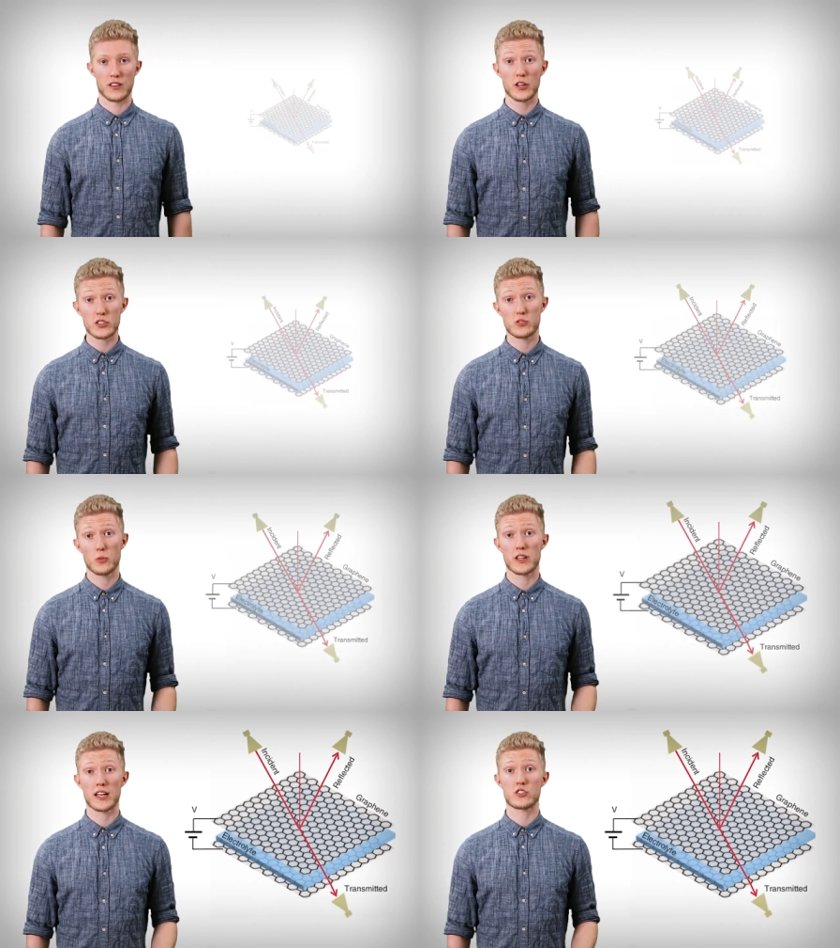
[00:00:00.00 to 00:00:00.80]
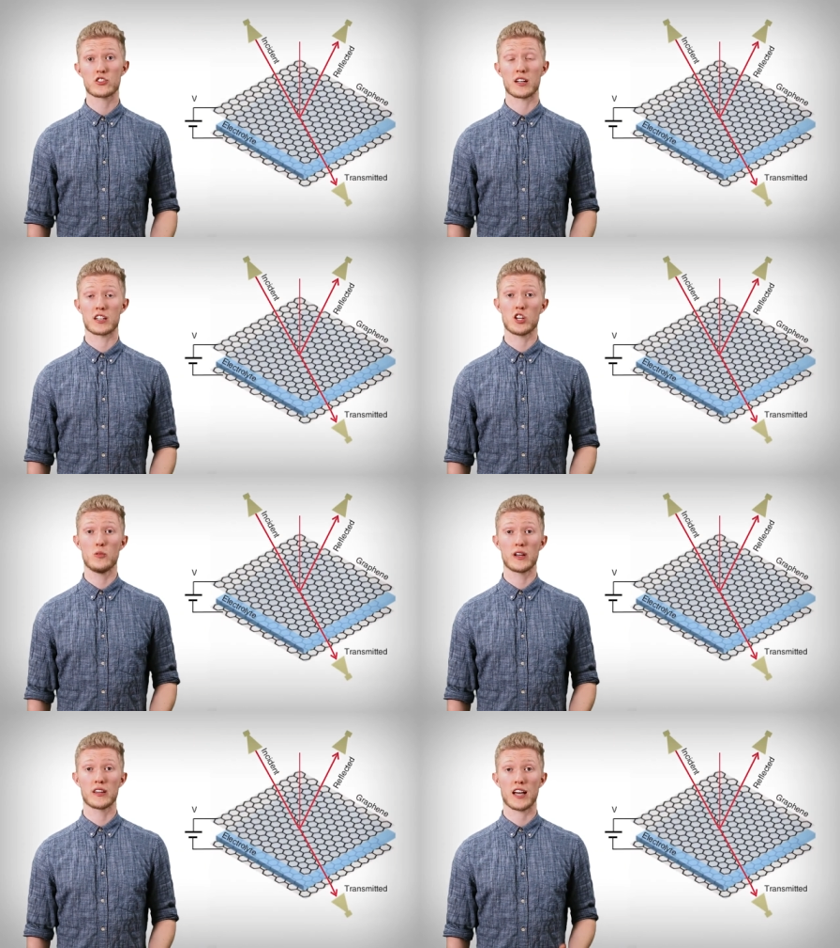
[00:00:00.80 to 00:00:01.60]
Thus, with electrostatic
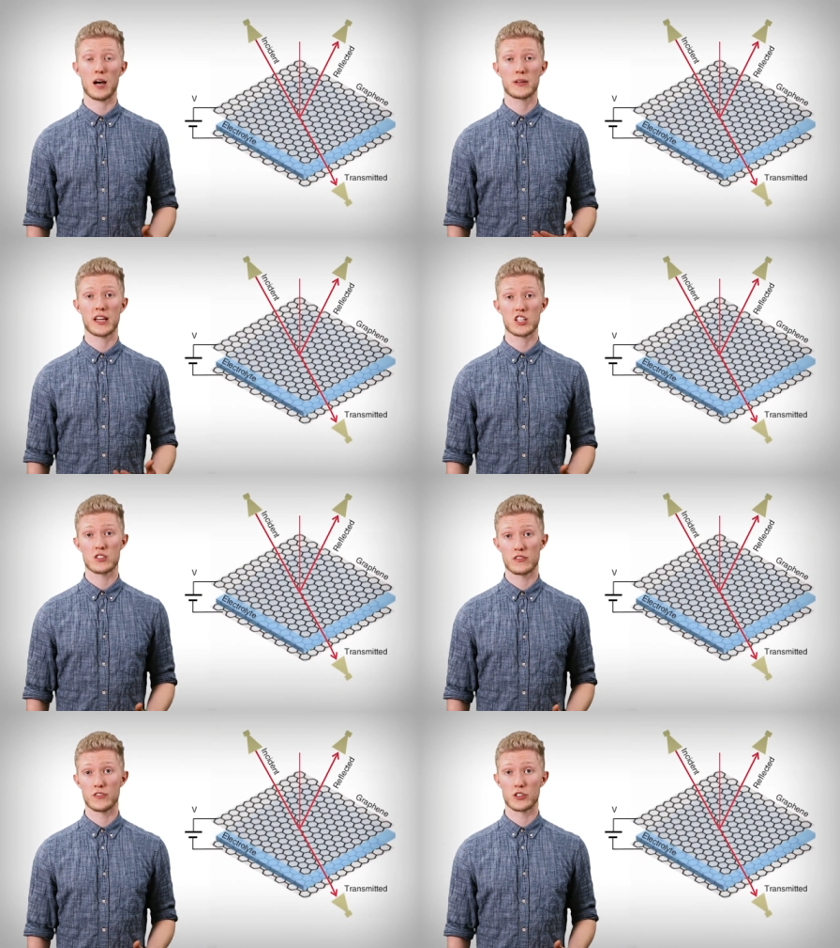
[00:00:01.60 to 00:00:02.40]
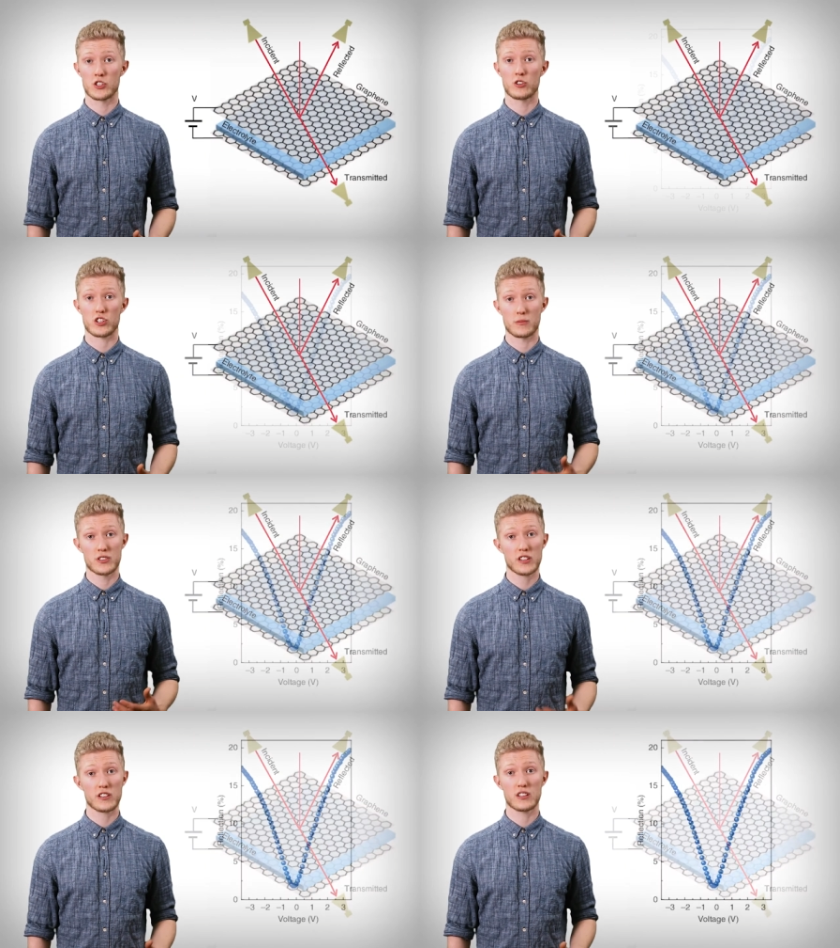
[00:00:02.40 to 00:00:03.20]
doping, the application of a voltage across the
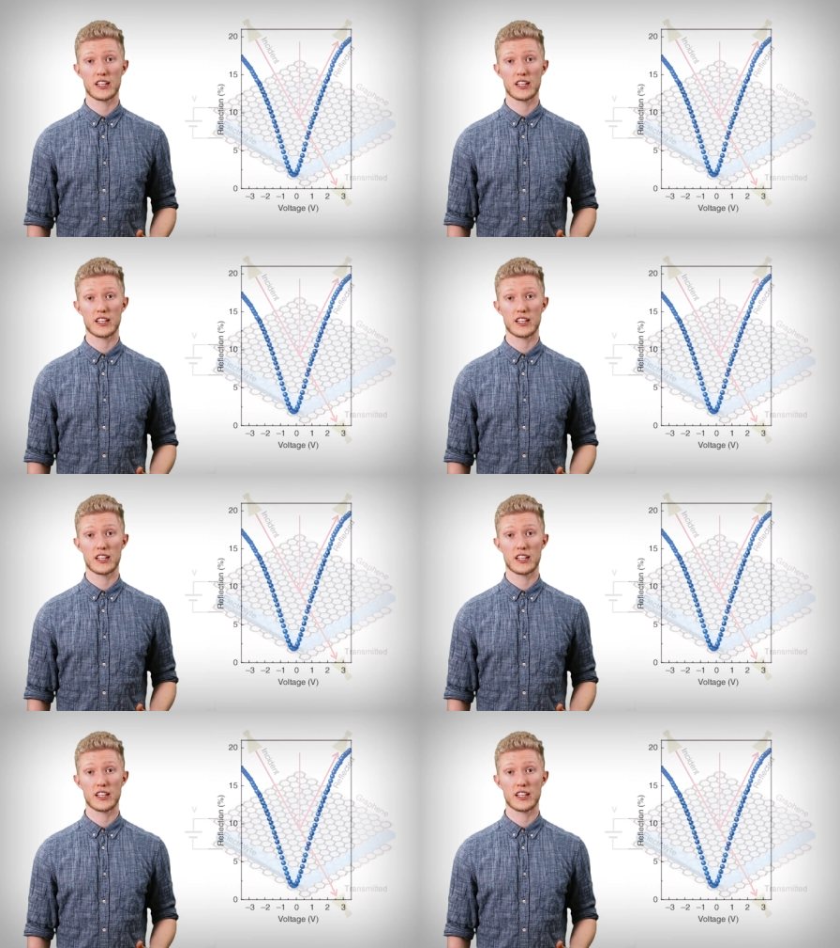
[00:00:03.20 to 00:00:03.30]
material,